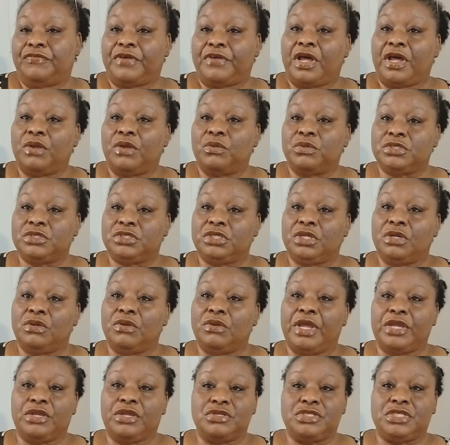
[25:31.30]
followers
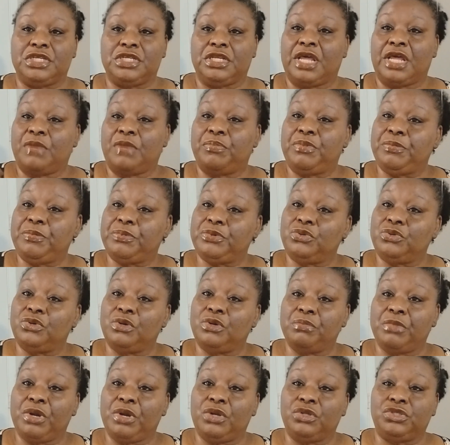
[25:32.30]
know, like you said, a lot of people
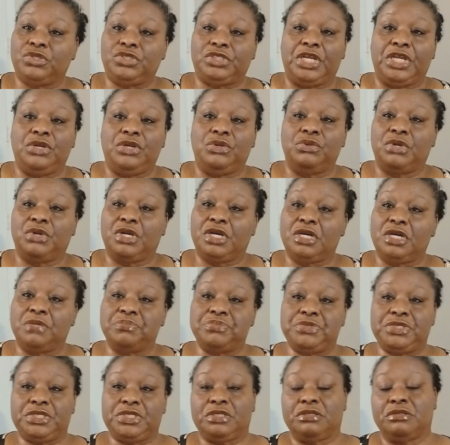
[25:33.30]
doing merch. They do
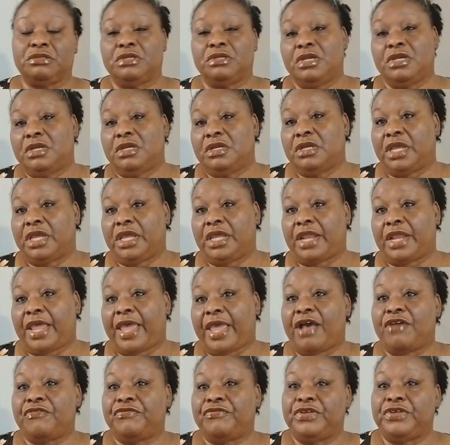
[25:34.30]
cups and
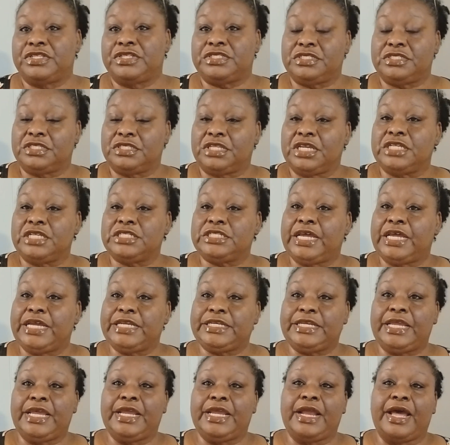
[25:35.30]
outfits and things
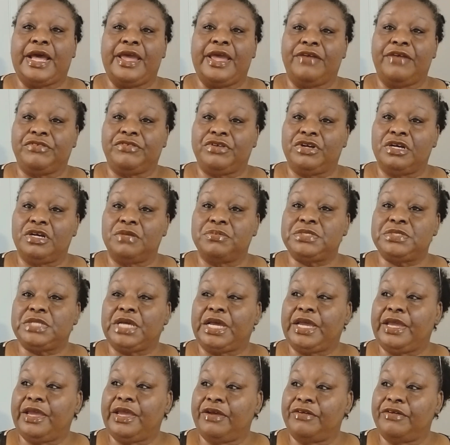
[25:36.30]
like that. I have cups.
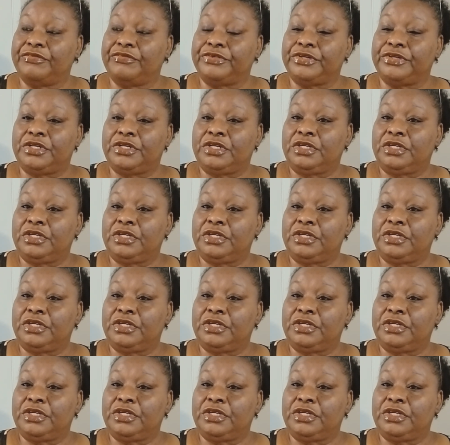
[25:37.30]
I have